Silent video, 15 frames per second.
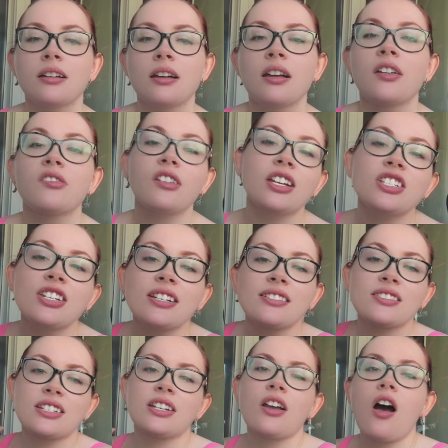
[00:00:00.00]
such
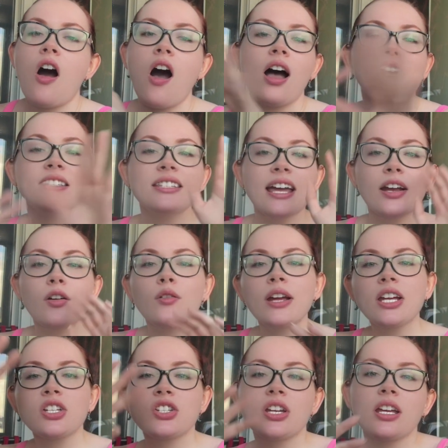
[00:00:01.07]
as an odd
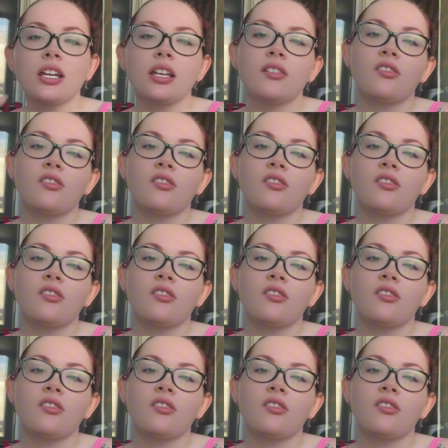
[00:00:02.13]
decoration,